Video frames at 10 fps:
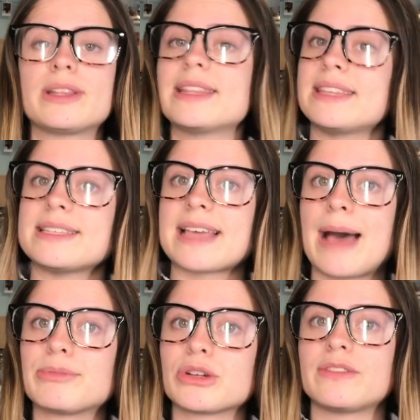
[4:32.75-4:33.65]
then these
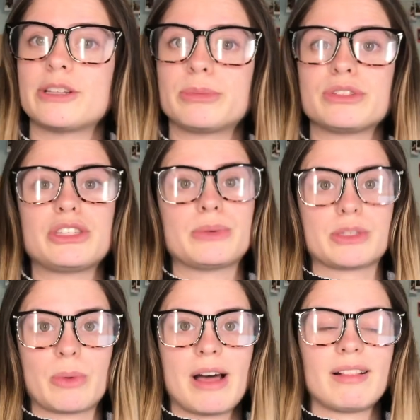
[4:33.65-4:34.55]
apps are available to you
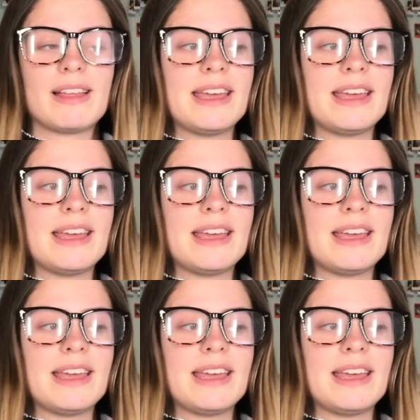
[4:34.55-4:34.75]
as well.